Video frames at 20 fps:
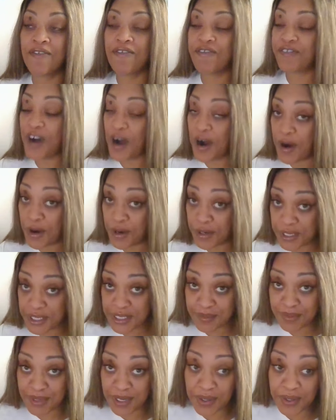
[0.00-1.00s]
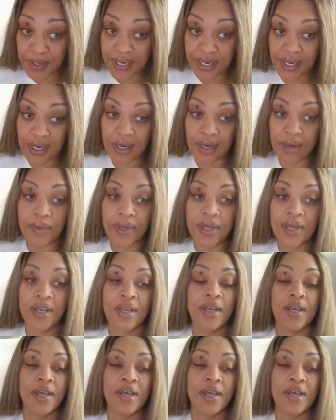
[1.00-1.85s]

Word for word: Phone is blowing up.